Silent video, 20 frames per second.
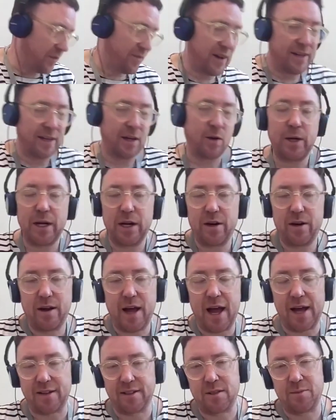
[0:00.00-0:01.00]
Undefining Queer
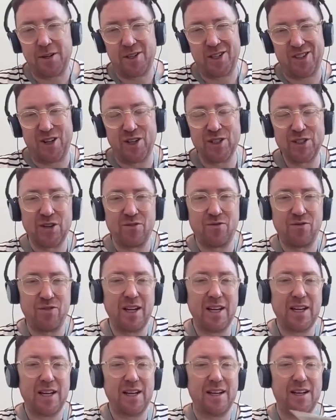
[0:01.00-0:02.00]
exhibition also
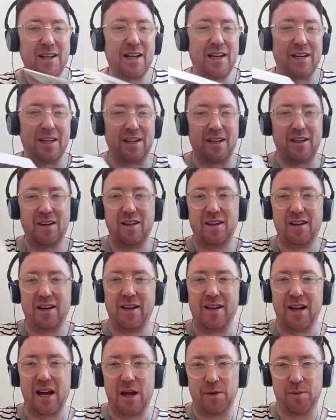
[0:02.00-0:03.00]
really
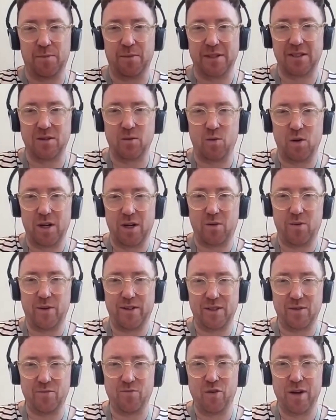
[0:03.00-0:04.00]
enabled me to work with
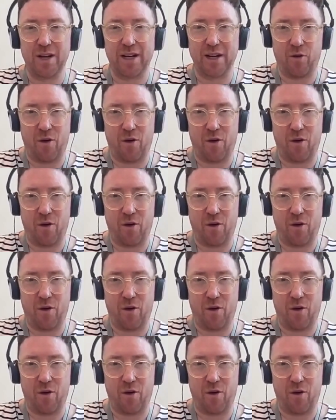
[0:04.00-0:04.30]
some really